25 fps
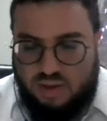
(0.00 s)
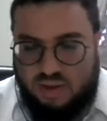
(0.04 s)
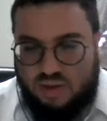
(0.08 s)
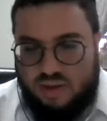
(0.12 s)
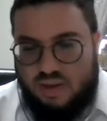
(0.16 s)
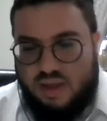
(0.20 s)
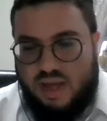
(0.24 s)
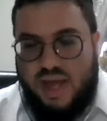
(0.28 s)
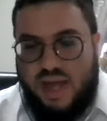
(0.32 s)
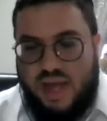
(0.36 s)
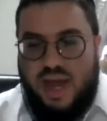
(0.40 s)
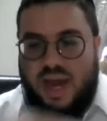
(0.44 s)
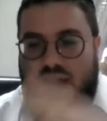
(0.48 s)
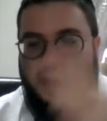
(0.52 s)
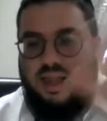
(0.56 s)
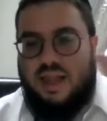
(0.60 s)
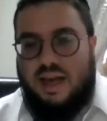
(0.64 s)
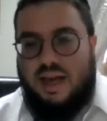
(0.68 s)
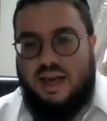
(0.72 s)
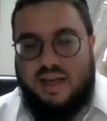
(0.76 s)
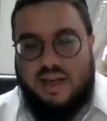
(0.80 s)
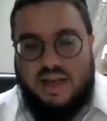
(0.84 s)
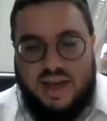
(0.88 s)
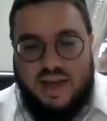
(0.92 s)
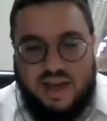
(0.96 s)
the
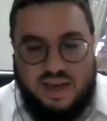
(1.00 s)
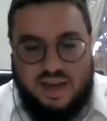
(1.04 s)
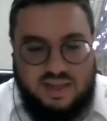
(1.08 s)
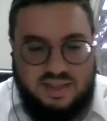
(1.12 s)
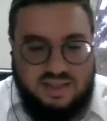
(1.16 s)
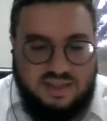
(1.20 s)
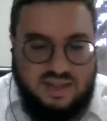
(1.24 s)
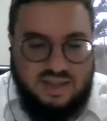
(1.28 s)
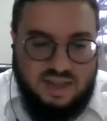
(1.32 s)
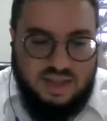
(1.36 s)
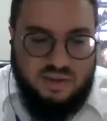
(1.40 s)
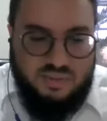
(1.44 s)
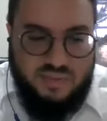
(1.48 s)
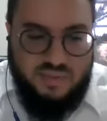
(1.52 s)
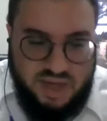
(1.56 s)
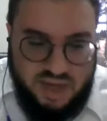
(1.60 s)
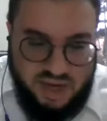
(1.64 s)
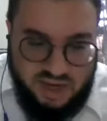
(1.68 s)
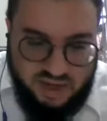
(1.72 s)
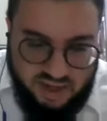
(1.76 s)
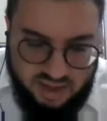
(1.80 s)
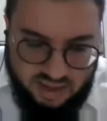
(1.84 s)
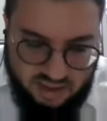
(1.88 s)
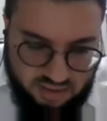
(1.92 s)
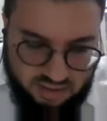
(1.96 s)
Elacher is
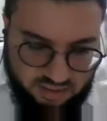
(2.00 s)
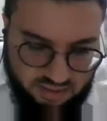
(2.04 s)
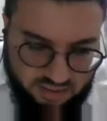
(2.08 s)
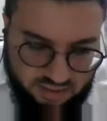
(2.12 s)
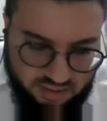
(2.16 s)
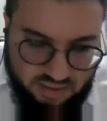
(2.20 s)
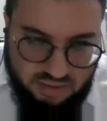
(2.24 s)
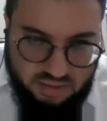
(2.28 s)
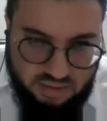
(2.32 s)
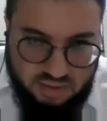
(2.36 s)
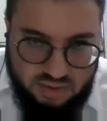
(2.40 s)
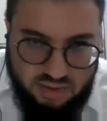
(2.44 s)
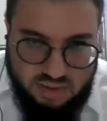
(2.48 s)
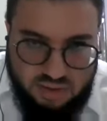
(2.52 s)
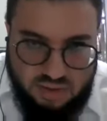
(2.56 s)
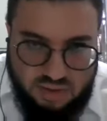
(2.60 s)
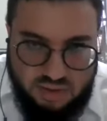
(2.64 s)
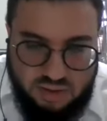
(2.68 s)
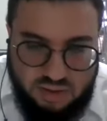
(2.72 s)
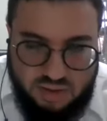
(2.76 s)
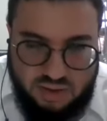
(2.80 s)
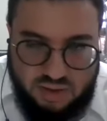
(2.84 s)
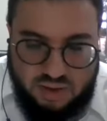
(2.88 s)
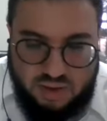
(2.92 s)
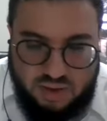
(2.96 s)
eliminated.
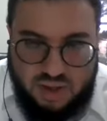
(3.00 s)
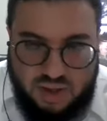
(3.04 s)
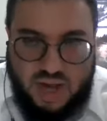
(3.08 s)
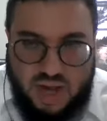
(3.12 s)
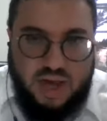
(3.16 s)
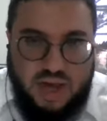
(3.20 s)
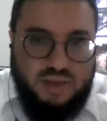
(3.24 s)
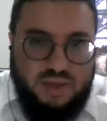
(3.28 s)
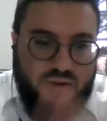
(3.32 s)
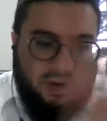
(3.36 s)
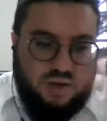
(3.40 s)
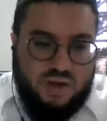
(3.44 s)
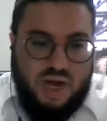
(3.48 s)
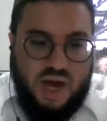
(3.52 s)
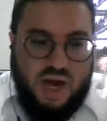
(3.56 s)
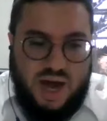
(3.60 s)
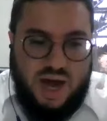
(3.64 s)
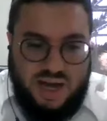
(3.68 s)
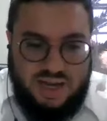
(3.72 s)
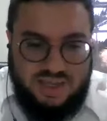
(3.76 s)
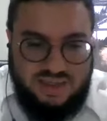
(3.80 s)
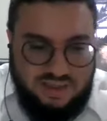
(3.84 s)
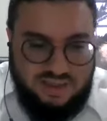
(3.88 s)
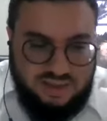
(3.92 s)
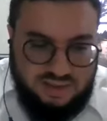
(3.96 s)
The other
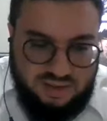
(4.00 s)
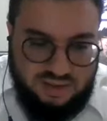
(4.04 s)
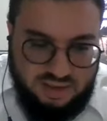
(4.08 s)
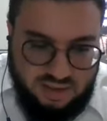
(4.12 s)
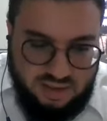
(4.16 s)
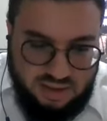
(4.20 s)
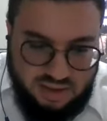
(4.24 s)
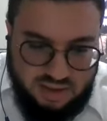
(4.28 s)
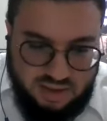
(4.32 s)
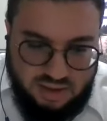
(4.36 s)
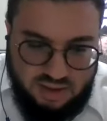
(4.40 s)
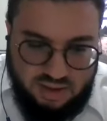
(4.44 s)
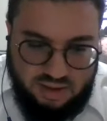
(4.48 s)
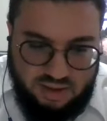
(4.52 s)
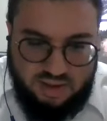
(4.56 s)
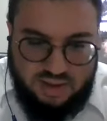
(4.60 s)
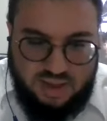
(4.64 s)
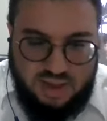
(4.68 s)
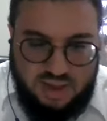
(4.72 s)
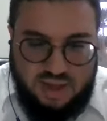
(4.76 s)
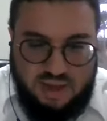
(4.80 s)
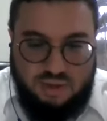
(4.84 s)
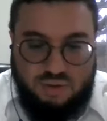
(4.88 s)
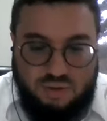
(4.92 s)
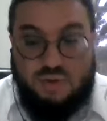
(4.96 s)
gods,
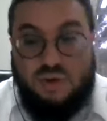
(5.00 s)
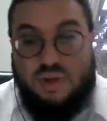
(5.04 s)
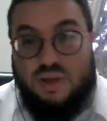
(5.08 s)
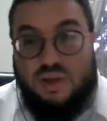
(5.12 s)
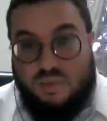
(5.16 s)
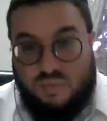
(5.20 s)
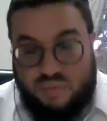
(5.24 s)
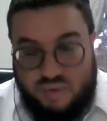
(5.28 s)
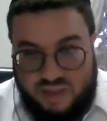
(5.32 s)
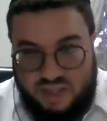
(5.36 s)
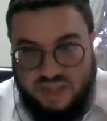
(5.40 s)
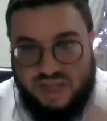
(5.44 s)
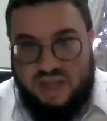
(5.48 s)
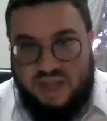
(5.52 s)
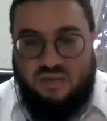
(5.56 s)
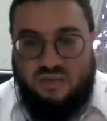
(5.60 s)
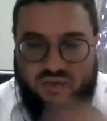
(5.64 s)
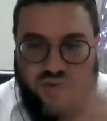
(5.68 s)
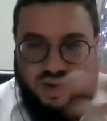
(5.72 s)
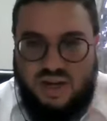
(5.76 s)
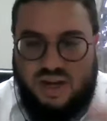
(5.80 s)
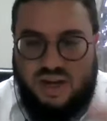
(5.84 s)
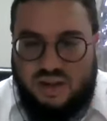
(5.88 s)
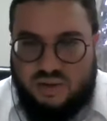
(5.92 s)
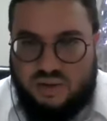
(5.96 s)
okay, or the belief
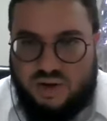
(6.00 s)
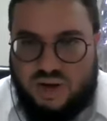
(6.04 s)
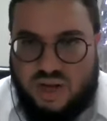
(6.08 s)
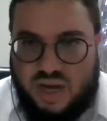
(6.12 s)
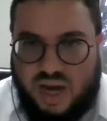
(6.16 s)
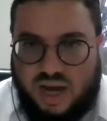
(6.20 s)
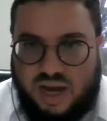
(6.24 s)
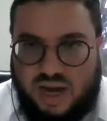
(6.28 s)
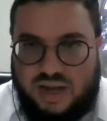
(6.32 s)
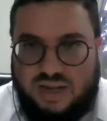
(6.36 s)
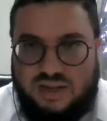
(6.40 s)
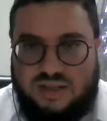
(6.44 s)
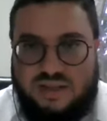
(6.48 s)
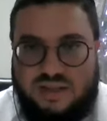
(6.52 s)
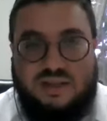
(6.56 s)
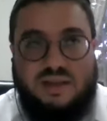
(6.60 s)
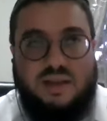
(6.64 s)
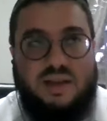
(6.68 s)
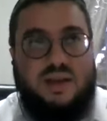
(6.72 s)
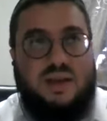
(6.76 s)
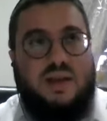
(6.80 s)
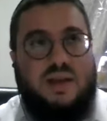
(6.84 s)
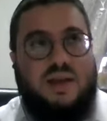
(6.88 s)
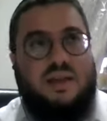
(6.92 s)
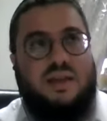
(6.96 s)
in other gods,
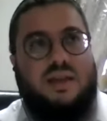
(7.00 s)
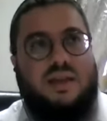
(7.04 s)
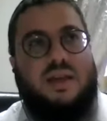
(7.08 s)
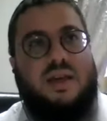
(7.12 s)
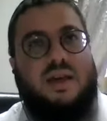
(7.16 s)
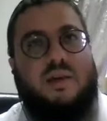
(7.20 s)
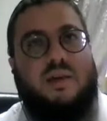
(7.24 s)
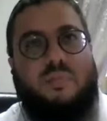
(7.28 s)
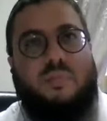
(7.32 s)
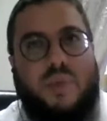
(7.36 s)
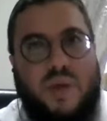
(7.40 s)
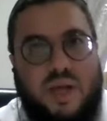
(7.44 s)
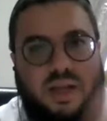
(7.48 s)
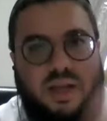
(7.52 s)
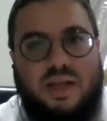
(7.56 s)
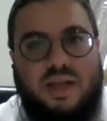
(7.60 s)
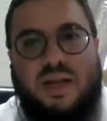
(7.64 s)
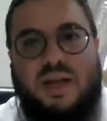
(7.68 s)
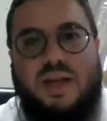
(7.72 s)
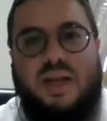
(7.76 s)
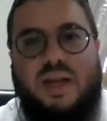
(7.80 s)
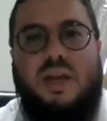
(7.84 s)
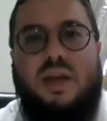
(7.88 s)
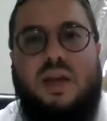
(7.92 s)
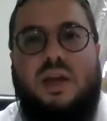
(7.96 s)
the
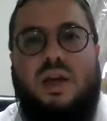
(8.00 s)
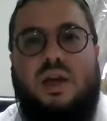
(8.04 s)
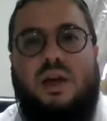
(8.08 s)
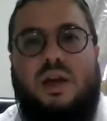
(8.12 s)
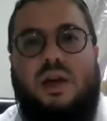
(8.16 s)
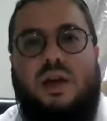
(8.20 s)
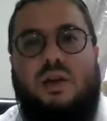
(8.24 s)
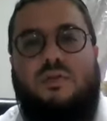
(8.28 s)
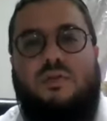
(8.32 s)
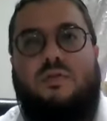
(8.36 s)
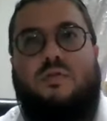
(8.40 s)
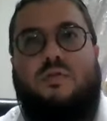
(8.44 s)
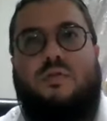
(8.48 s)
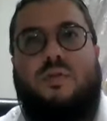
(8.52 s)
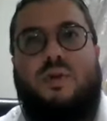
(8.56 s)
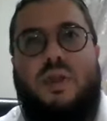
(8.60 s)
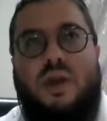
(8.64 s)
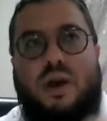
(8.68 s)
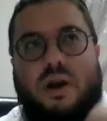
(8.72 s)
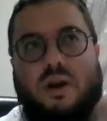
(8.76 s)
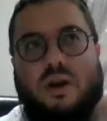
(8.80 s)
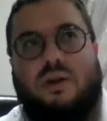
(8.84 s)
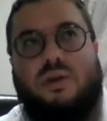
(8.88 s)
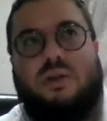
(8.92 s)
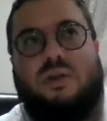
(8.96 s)
ability for
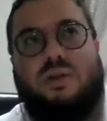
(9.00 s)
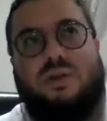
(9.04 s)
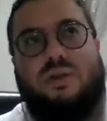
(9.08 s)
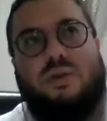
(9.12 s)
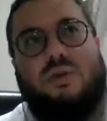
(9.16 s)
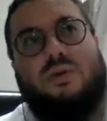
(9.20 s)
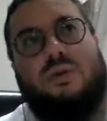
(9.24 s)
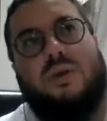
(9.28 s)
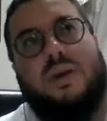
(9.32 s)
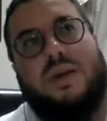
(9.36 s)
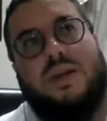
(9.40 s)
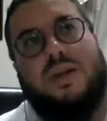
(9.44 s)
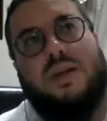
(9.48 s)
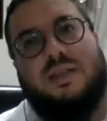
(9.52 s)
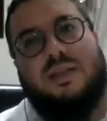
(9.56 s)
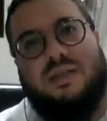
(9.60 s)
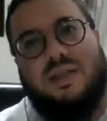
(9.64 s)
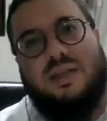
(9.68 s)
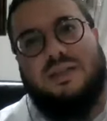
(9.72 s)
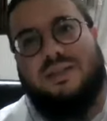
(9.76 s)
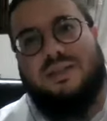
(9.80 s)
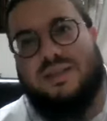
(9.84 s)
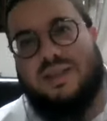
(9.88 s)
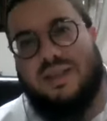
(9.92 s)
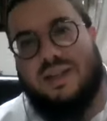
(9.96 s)
there to
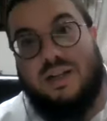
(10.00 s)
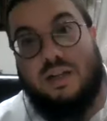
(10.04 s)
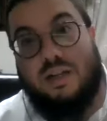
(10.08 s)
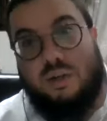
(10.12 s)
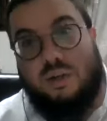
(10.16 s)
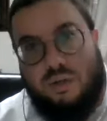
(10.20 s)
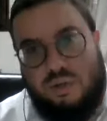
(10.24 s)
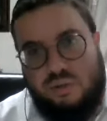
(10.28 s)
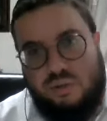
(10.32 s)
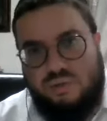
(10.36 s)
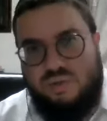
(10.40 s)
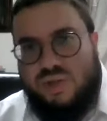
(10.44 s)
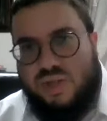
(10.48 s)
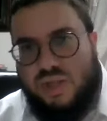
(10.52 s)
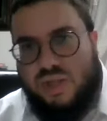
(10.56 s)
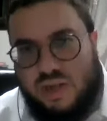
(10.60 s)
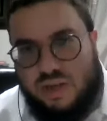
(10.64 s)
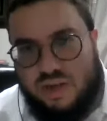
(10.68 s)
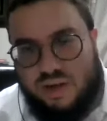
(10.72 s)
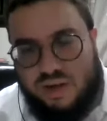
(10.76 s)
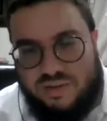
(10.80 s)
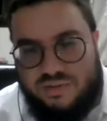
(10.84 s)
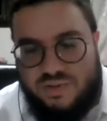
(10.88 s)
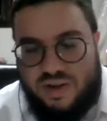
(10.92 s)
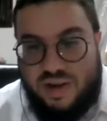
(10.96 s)
exist an
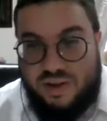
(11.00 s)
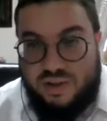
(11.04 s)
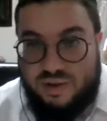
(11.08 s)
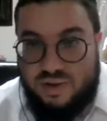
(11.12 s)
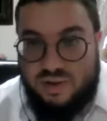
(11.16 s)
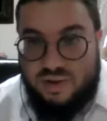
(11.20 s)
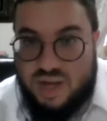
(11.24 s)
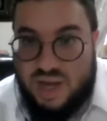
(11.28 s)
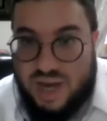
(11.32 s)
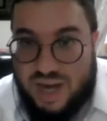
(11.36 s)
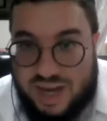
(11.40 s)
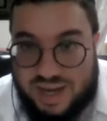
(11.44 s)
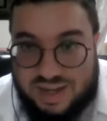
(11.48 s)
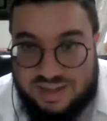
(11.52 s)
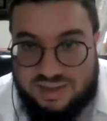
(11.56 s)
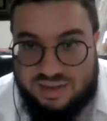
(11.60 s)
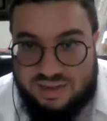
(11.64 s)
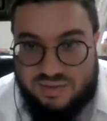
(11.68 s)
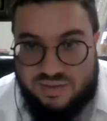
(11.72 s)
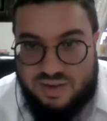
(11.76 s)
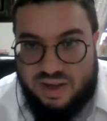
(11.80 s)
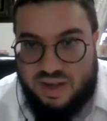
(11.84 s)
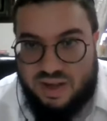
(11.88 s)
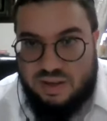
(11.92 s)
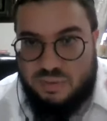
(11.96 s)
illusion of other gods,
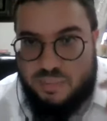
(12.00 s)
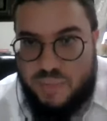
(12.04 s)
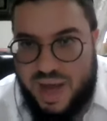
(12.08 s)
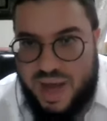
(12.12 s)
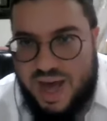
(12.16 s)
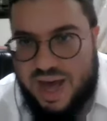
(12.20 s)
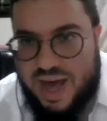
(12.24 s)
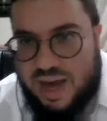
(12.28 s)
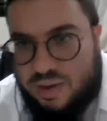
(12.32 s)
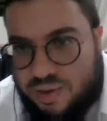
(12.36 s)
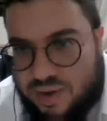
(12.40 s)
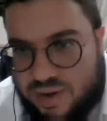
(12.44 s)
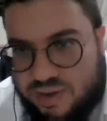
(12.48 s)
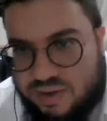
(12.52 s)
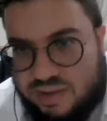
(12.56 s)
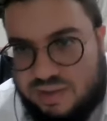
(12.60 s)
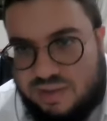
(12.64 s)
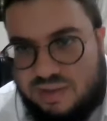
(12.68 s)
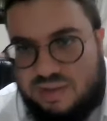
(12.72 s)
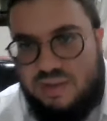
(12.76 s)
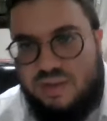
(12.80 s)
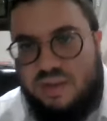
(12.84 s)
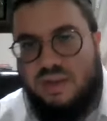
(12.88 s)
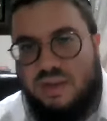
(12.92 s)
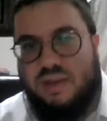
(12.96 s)
of other
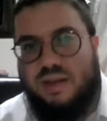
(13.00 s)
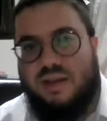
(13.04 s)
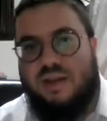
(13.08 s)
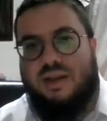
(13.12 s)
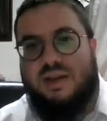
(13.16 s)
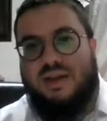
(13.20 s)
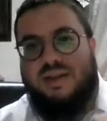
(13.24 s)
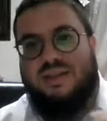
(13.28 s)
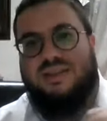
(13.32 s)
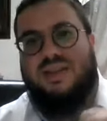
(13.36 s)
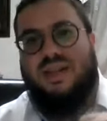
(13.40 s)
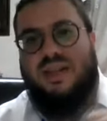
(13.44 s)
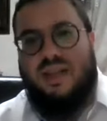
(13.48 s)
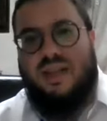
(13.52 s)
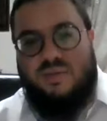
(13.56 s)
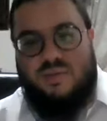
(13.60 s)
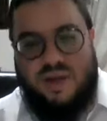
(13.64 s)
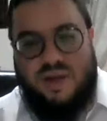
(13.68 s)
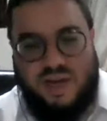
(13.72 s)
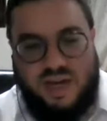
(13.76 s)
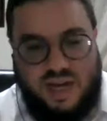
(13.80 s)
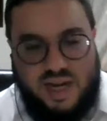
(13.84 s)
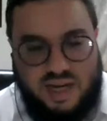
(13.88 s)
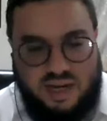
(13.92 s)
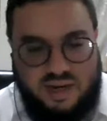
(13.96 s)
powers, is
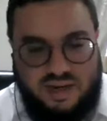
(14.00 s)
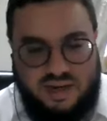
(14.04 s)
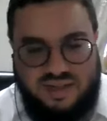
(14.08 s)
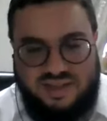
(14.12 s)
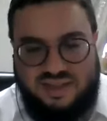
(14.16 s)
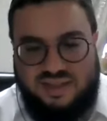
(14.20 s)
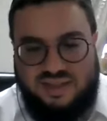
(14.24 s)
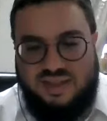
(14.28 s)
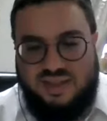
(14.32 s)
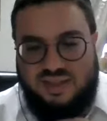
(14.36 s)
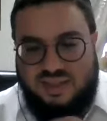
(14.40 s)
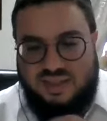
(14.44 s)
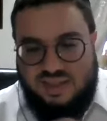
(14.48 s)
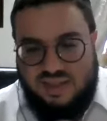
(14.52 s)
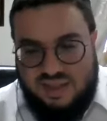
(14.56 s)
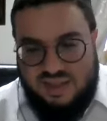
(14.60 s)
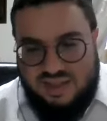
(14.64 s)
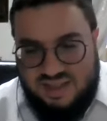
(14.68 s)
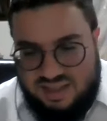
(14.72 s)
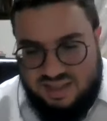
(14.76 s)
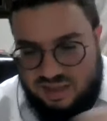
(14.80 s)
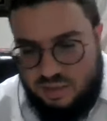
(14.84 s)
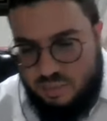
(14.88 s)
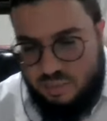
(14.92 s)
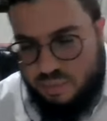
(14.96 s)
eliminated, is dis-
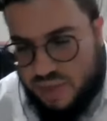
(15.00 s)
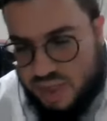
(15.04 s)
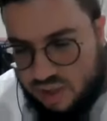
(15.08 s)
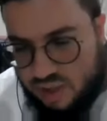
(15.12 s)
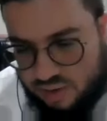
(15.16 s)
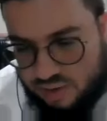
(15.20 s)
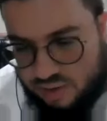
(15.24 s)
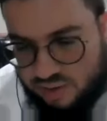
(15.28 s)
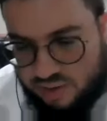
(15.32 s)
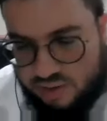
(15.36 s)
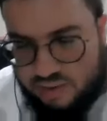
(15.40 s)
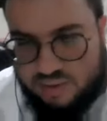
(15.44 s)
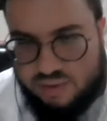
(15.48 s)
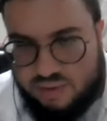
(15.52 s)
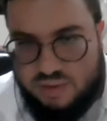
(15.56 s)
disappeared.